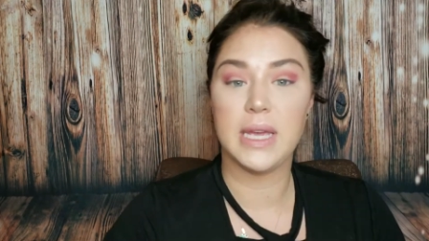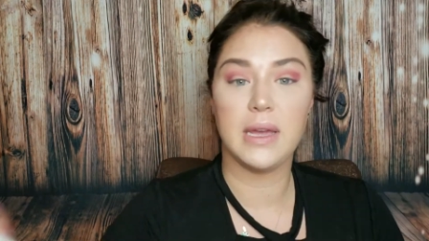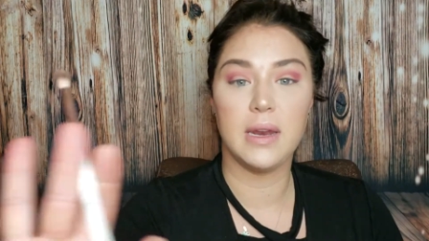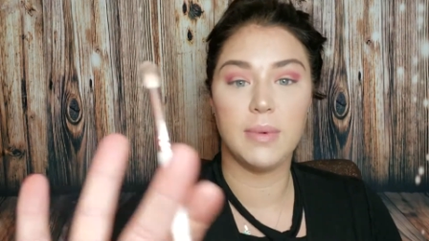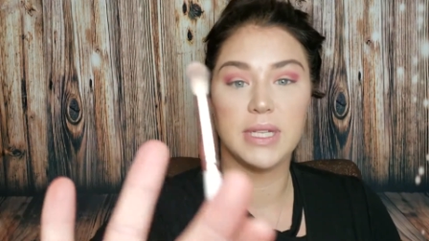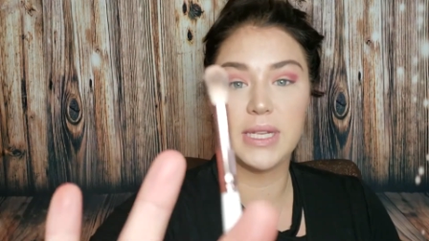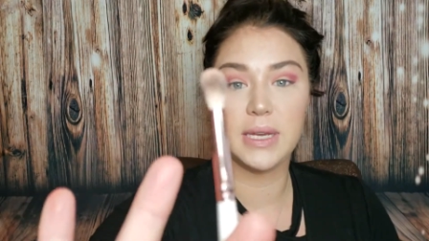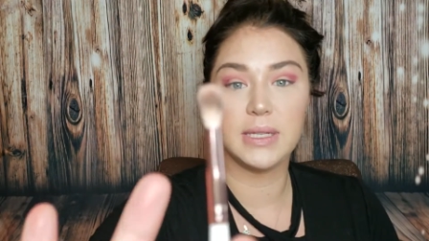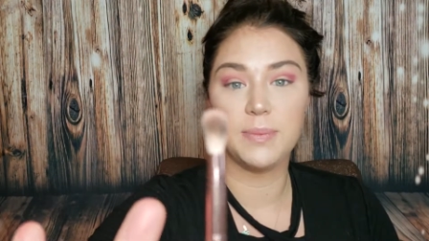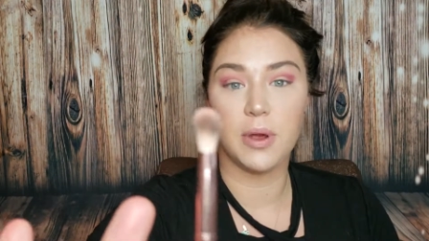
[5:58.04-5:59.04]
take a number
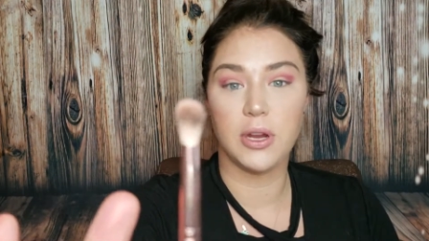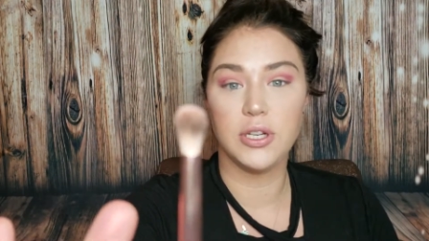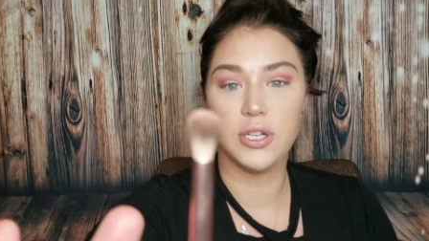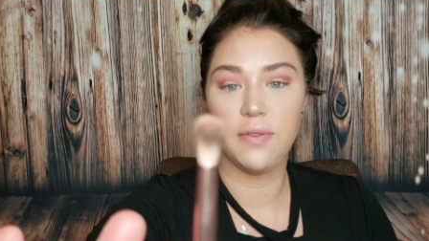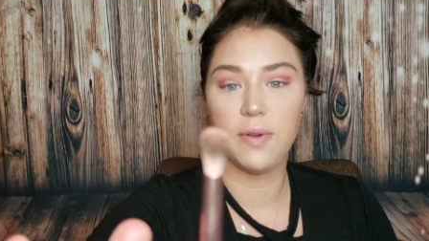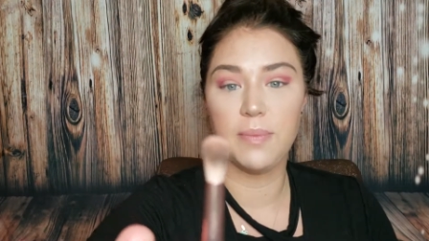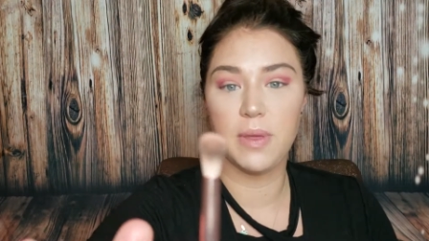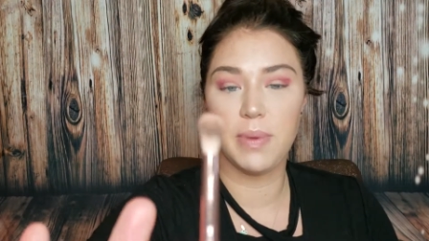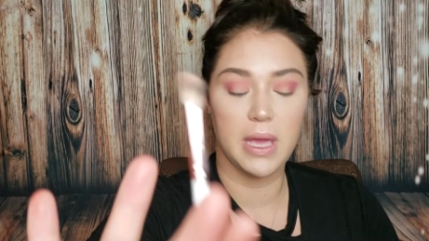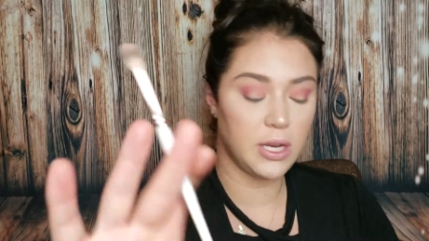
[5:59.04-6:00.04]
six brush from
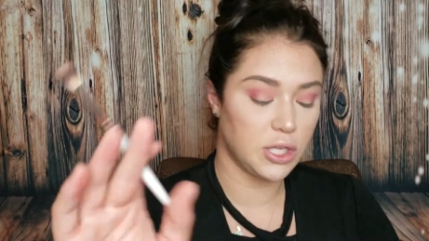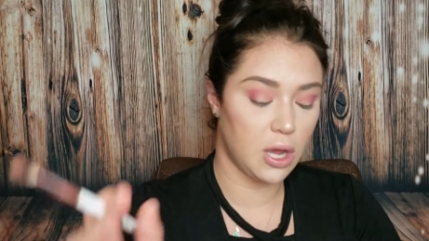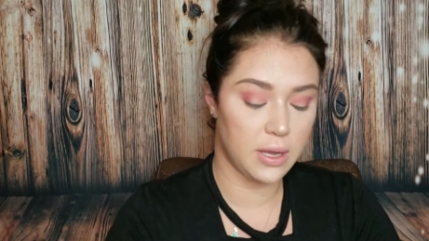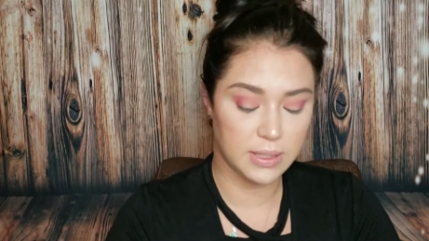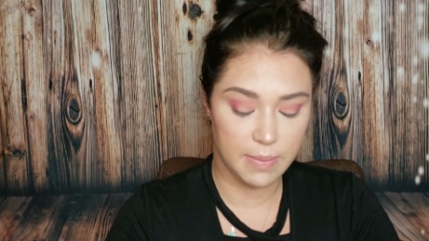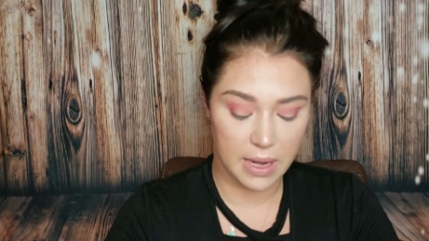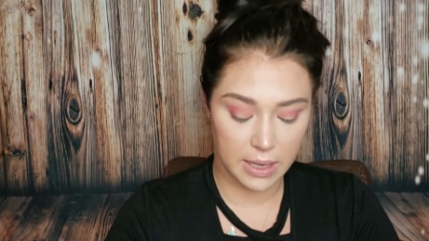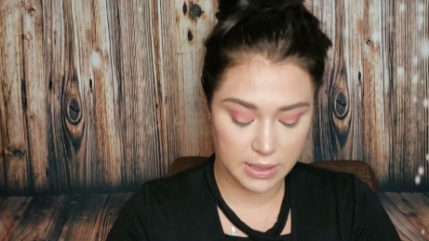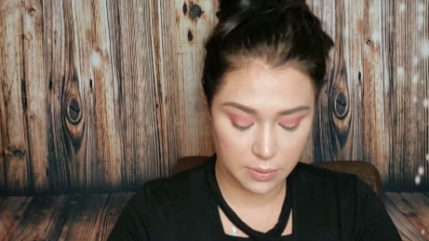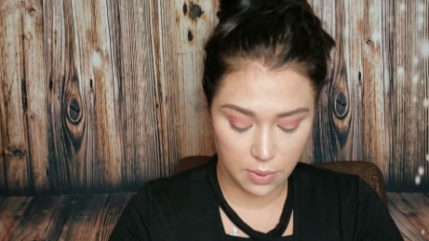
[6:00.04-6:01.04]
the B H
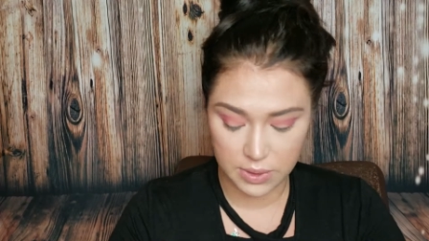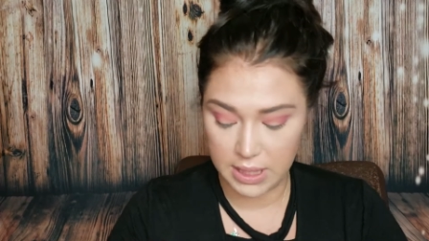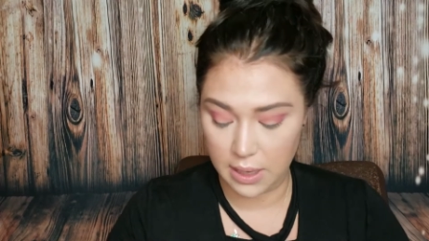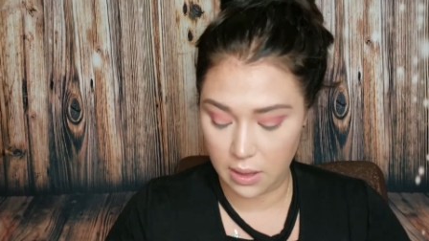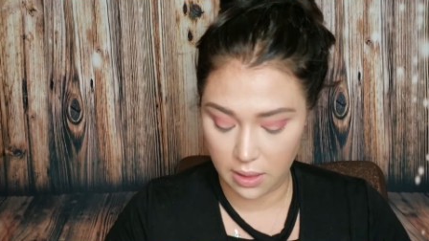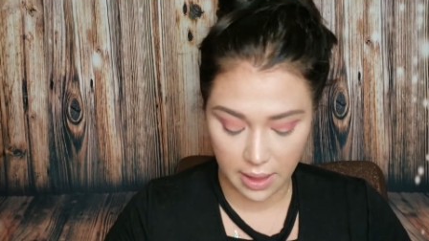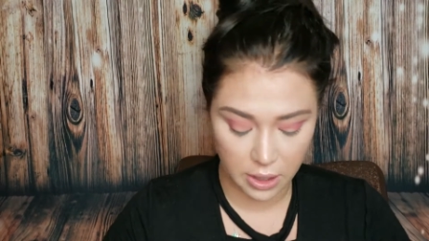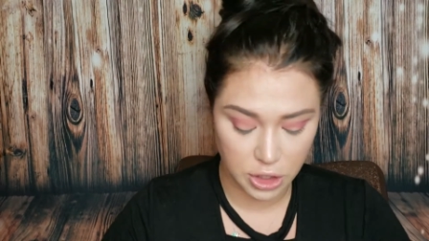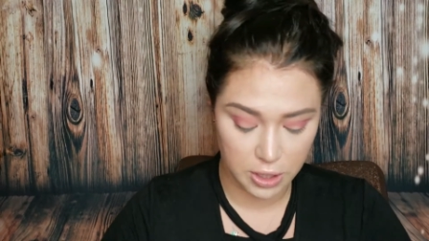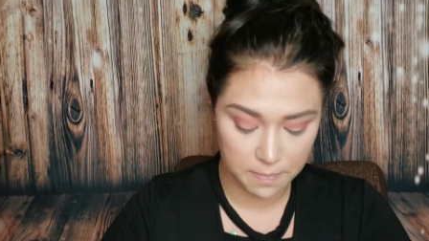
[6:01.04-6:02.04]
Cosmetics Rose
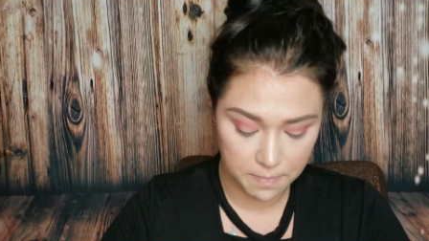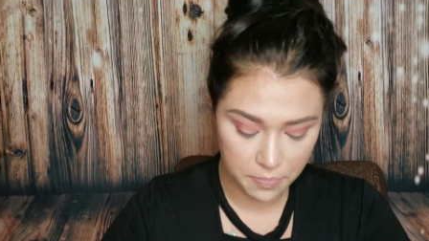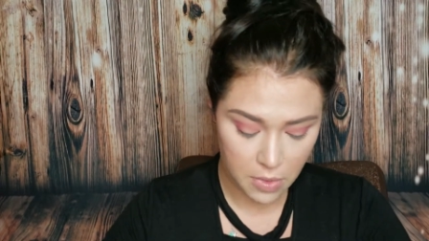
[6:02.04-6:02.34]
Collection.